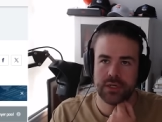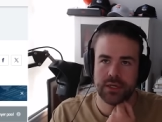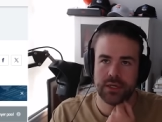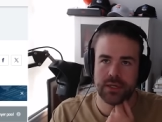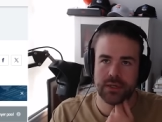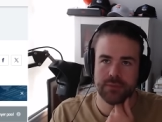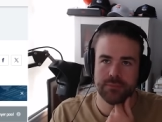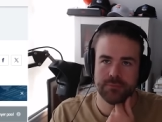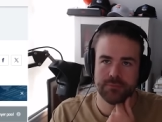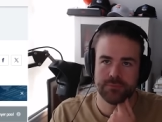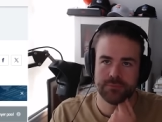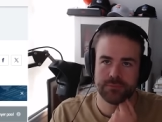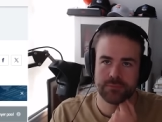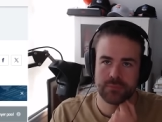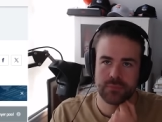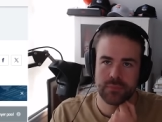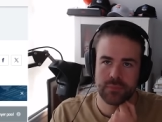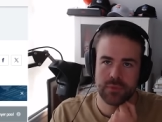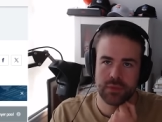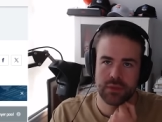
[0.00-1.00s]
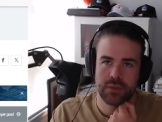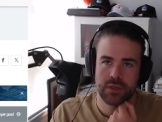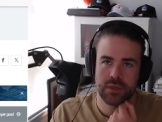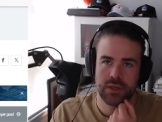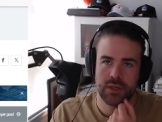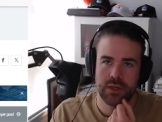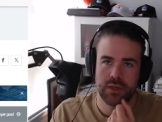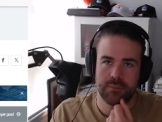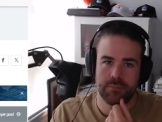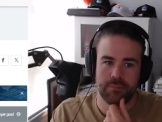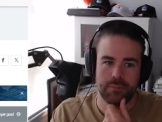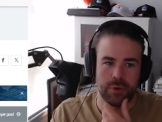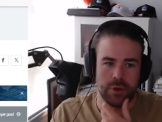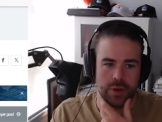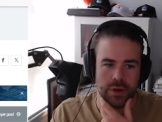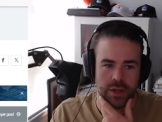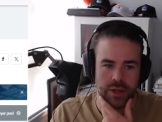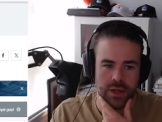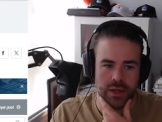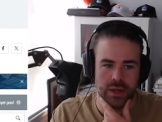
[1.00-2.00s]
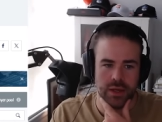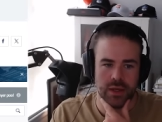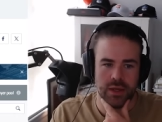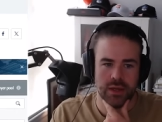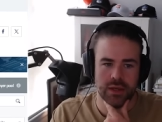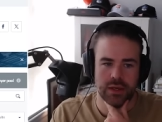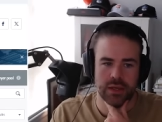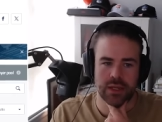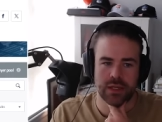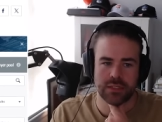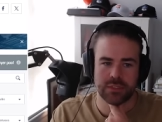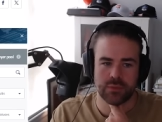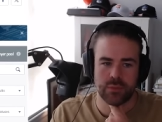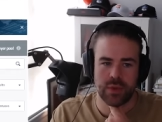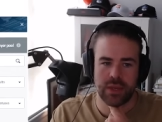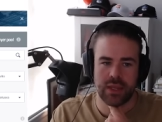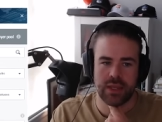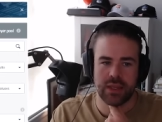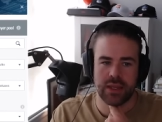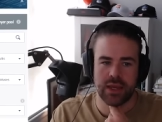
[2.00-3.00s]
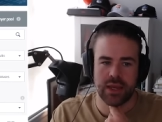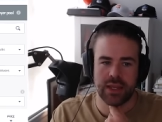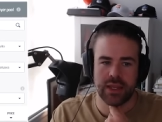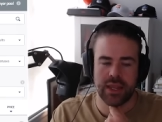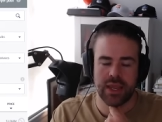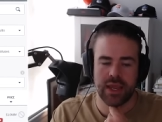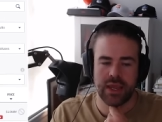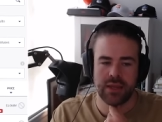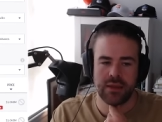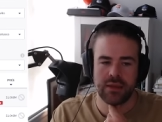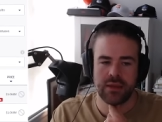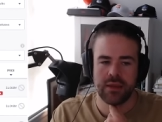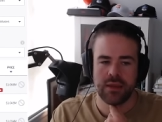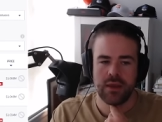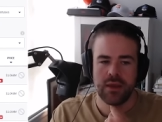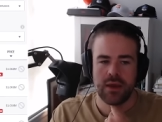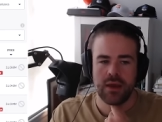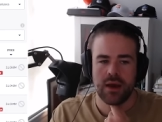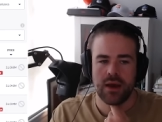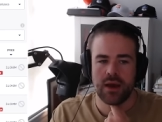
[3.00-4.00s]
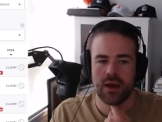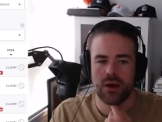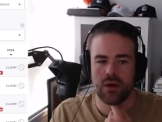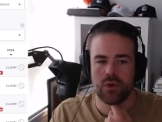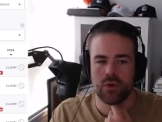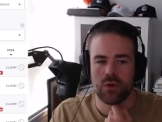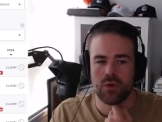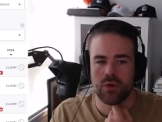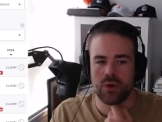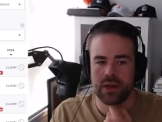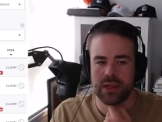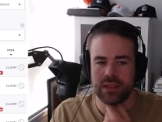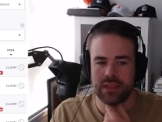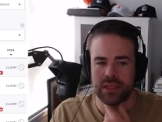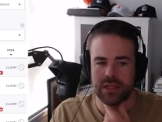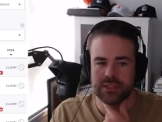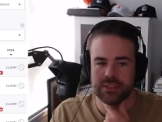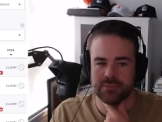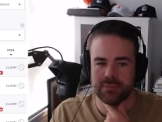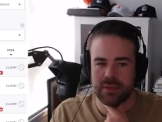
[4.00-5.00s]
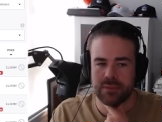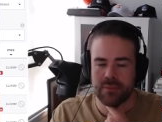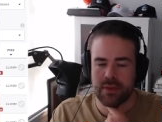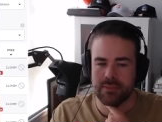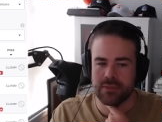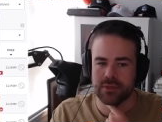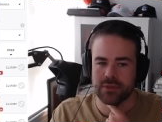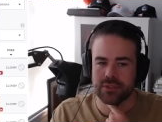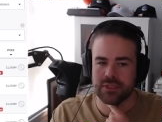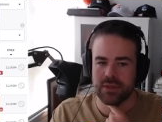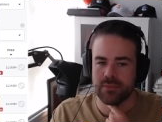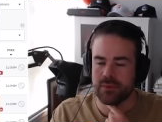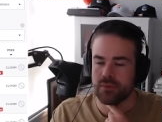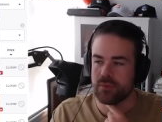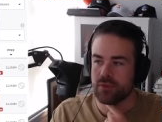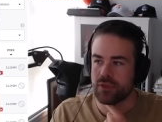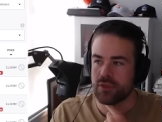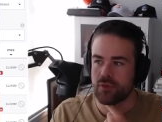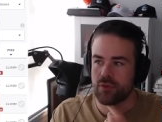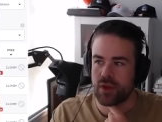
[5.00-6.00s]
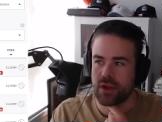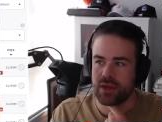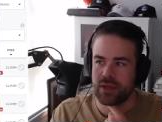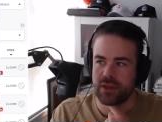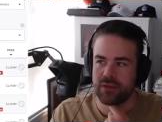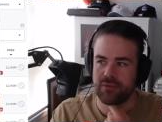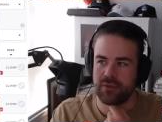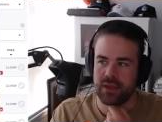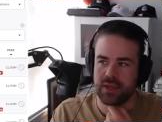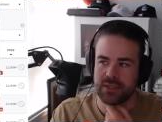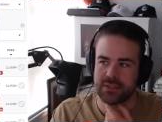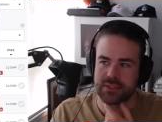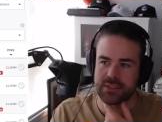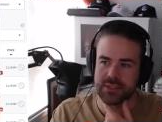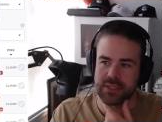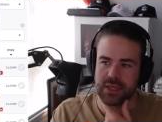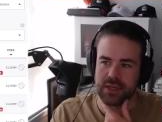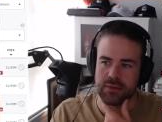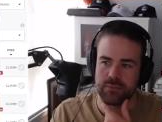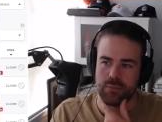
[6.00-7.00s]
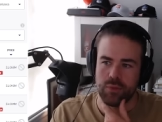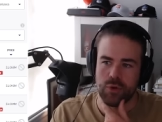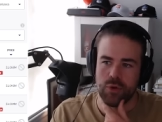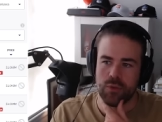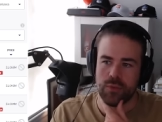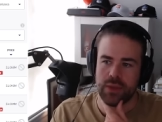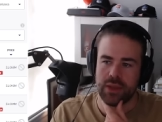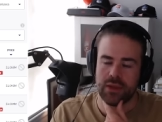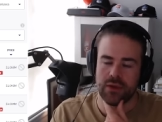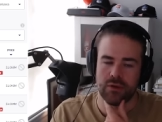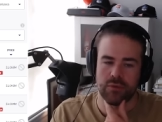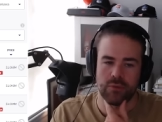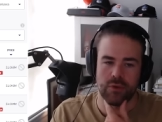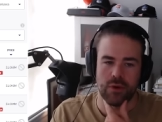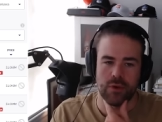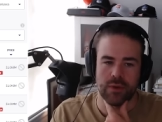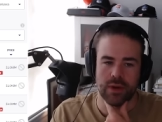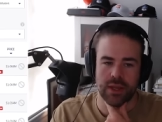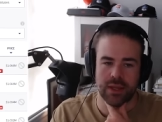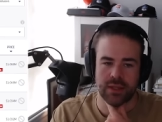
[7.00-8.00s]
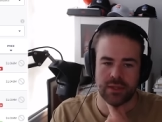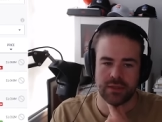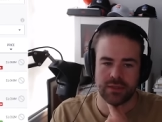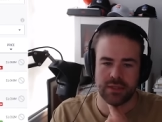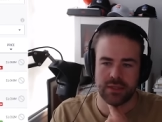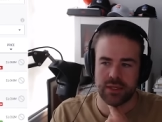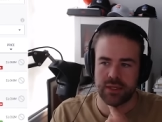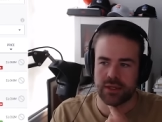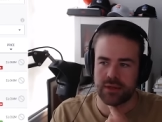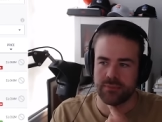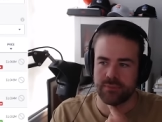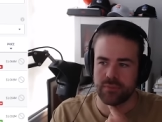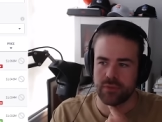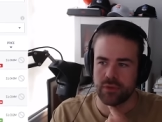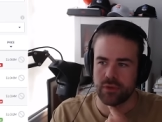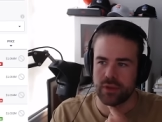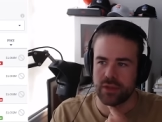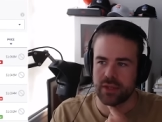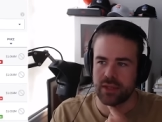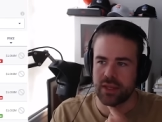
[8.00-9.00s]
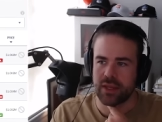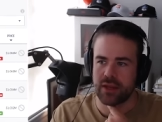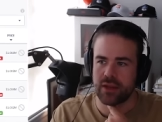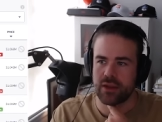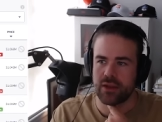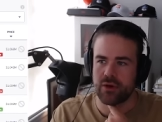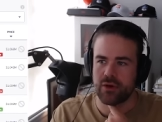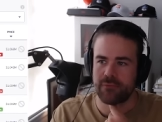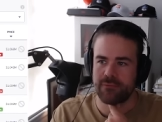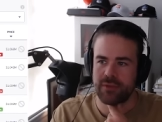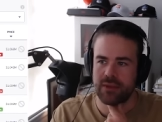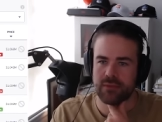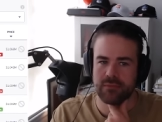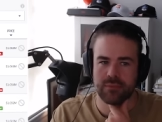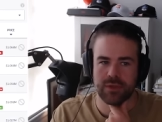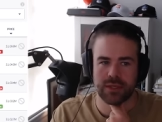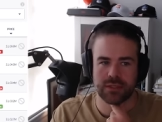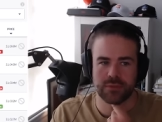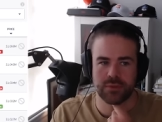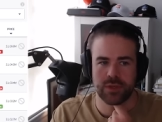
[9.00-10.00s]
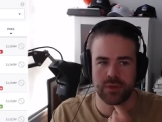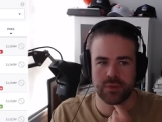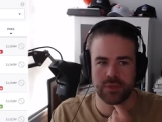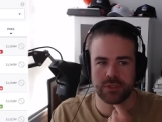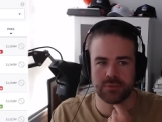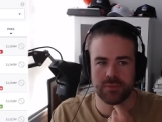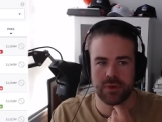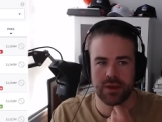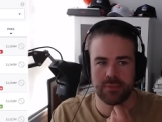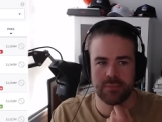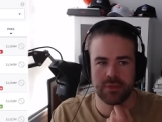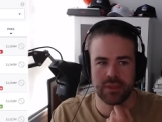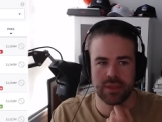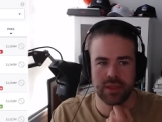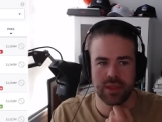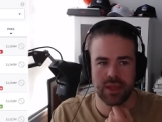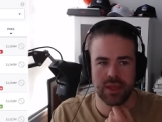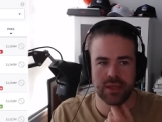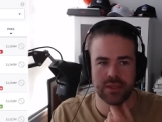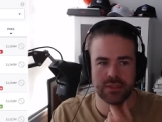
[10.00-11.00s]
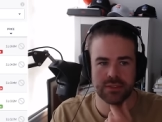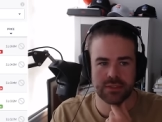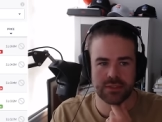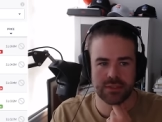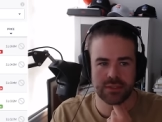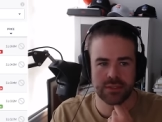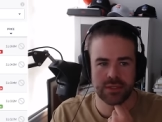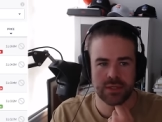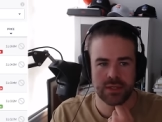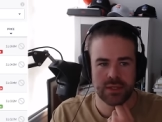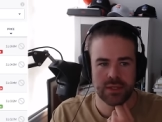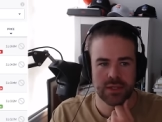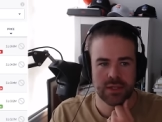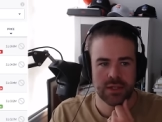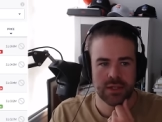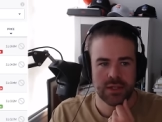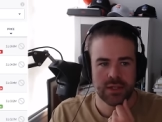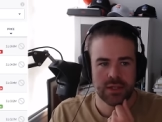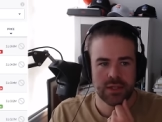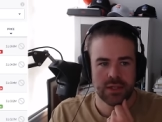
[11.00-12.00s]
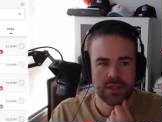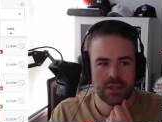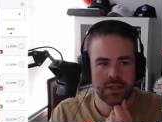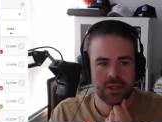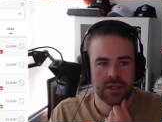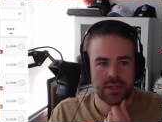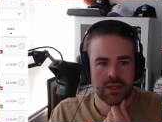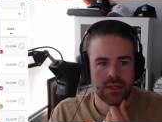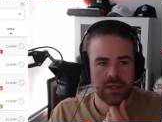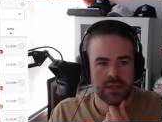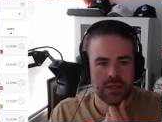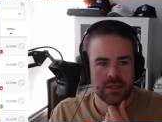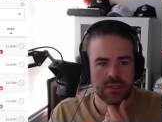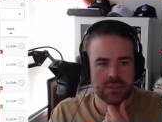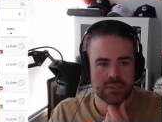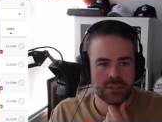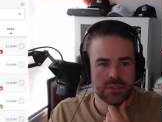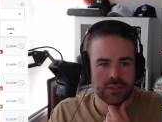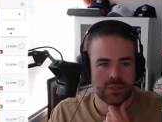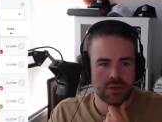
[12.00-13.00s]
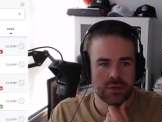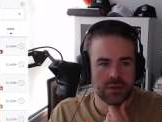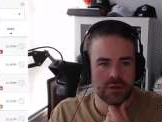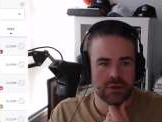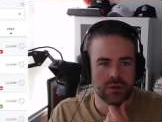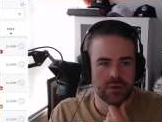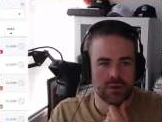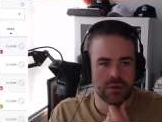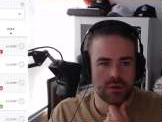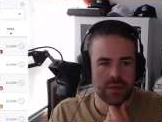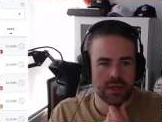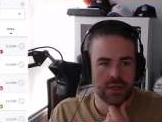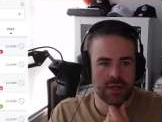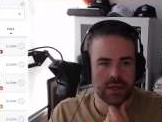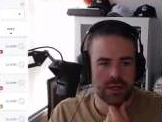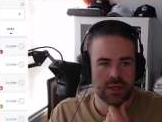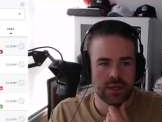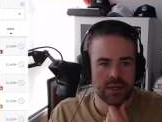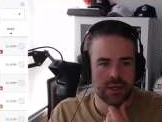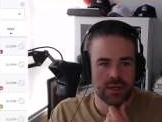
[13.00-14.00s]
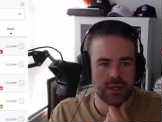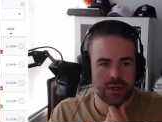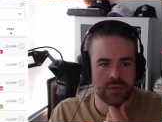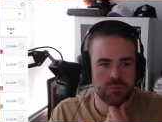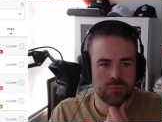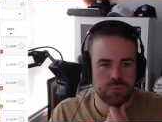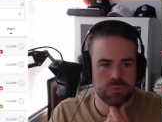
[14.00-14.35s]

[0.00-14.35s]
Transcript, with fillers: um, uh, Bonner next week, I can. Uh, or it lets me maybe do something with Grundy if he has a second poor week in a row and I can um, look at getting off him next week, which might be the case. So, uh,